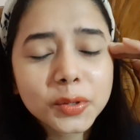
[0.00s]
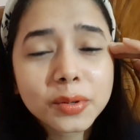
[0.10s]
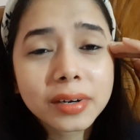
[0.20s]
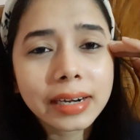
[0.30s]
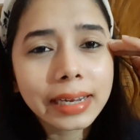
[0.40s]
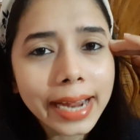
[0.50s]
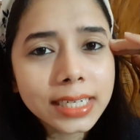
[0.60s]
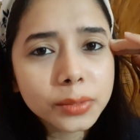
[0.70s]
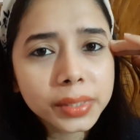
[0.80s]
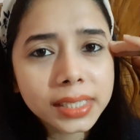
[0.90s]

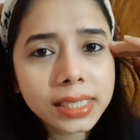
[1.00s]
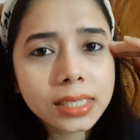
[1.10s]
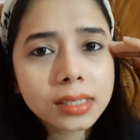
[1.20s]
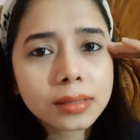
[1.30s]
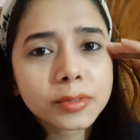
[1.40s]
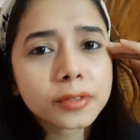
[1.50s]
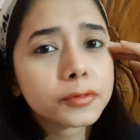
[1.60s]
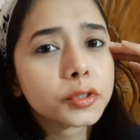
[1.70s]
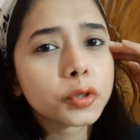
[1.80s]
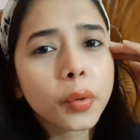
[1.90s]
Creativity in terms
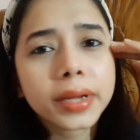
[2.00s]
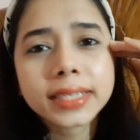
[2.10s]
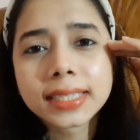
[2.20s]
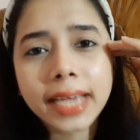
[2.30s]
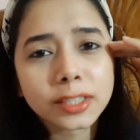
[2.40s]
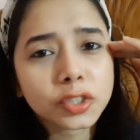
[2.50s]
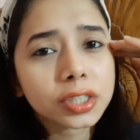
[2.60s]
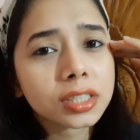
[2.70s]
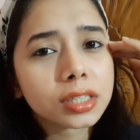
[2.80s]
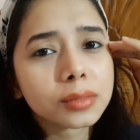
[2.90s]
of drawing, sketching,
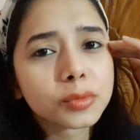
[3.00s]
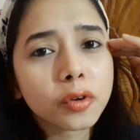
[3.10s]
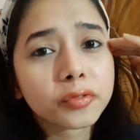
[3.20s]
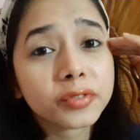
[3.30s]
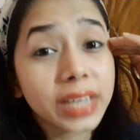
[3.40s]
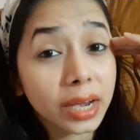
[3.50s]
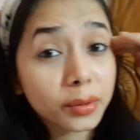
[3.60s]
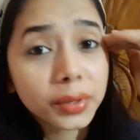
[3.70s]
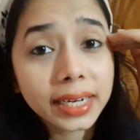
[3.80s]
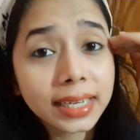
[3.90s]
in terms of
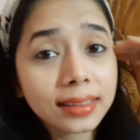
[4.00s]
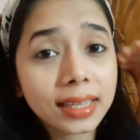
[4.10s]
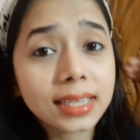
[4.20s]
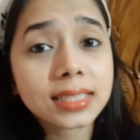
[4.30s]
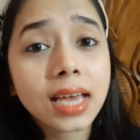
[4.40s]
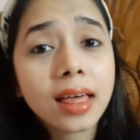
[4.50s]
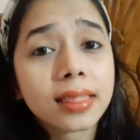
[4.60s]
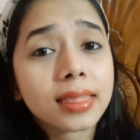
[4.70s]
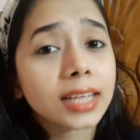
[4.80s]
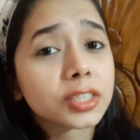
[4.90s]
decorating things,
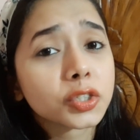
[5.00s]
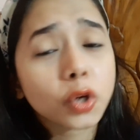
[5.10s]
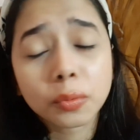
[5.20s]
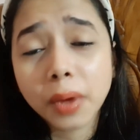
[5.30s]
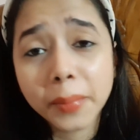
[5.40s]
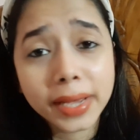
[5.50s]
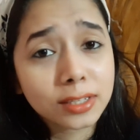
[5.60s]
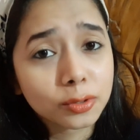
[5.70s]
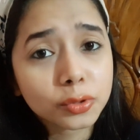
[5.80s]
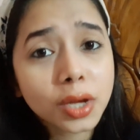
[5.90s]
that's not my
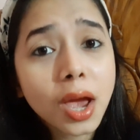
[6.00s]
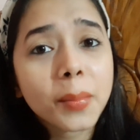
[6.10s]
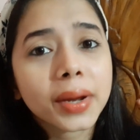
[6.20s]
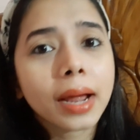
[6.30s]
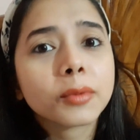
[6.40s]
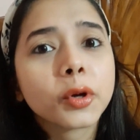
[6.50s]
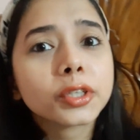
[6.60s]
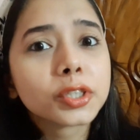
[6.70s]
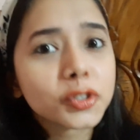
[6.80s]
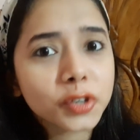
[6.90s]
best suit. But I'm going
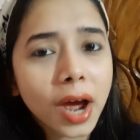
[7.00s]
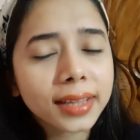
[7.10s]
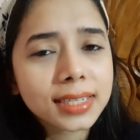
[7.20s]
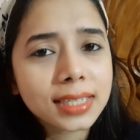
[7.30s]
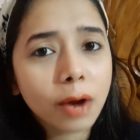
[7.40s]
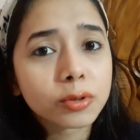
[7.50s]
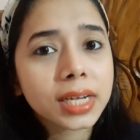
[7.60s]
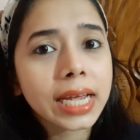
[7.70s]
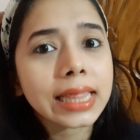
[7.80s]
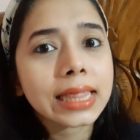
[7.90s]
to try this out
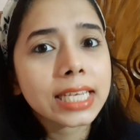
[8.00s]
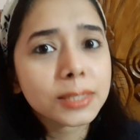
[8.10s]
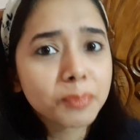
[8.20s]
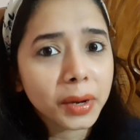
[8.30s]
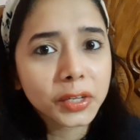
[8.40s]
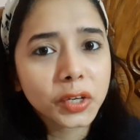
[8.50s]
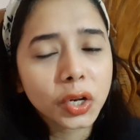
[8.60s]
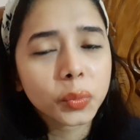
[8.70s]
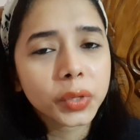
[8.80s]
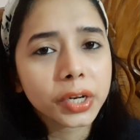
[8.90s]
in this
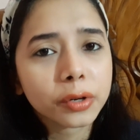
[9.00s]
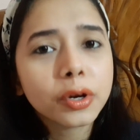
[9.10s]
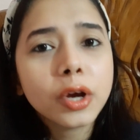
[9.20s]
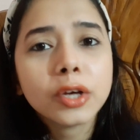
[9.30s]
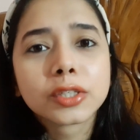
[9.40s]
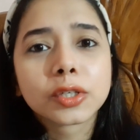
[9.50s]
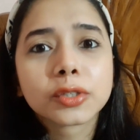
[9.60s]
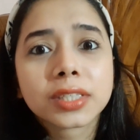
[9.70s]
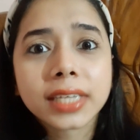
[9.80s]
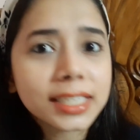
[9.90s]
particular video. So
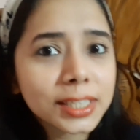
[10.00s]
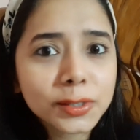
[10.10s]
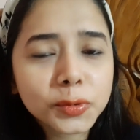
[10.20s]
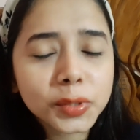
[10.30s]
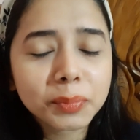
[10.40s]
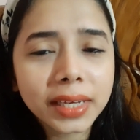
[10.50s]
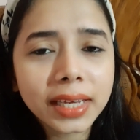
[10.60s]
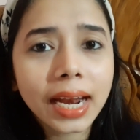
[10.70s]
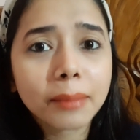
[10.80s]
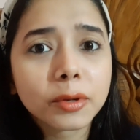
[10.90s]
stay tuned with
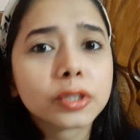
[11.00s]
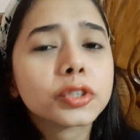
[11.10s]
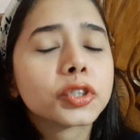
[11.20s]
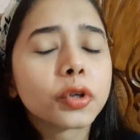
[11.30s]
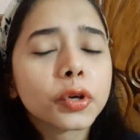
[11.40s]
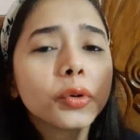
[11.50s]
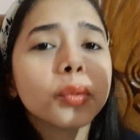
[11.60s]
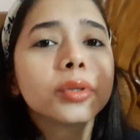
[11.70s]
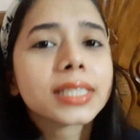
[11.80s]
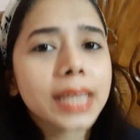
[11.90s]
me and I'm going to show
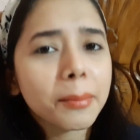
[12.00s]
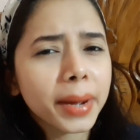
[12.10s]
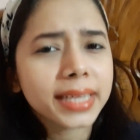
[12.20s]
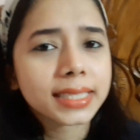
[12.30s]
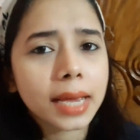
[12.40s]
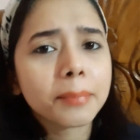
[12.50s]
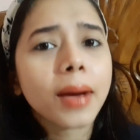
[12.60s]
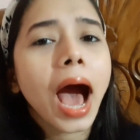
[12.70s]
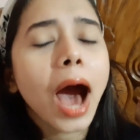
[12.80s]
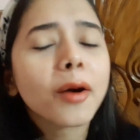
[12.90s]
you step by step
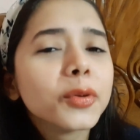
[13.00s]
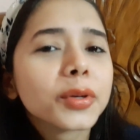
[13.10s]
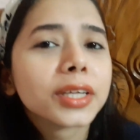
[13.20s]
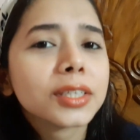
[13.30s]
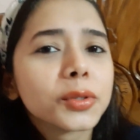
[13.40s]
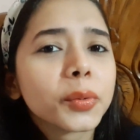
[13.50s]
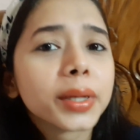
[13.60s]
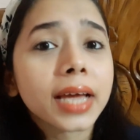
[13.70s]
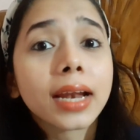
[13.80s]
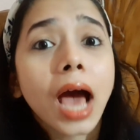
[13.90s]
how you can do
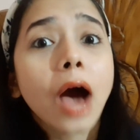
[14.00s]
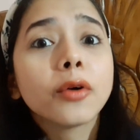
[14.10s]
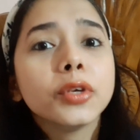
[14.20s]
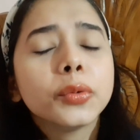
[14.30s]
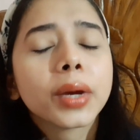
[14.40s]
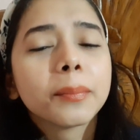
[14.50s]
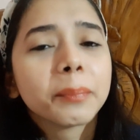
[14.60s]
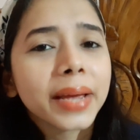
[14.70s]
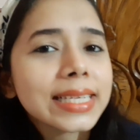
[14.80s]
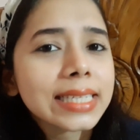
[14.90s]
it and how you can
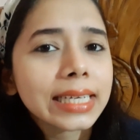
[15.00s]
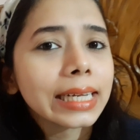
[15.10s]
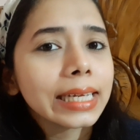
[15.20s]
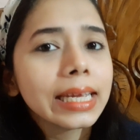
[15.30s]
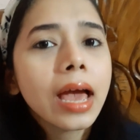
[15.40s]
basically